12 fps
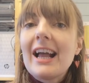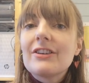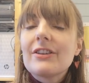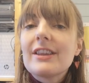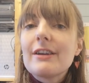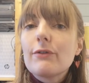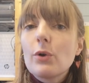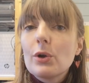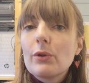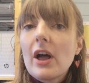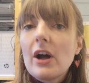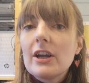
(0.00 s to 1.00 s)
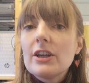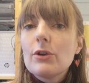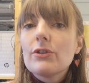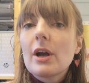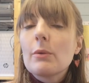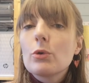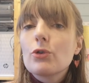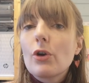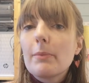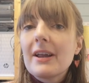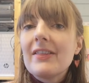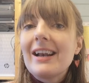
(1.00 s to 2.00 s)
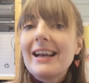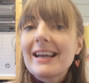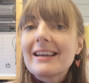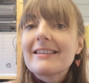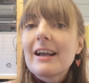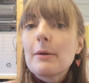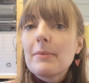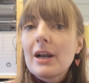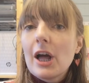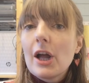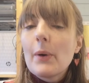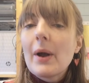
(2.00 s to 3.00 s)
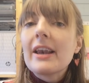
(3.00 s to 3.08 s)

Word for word: and the foil that I use, I will drop in the link down below,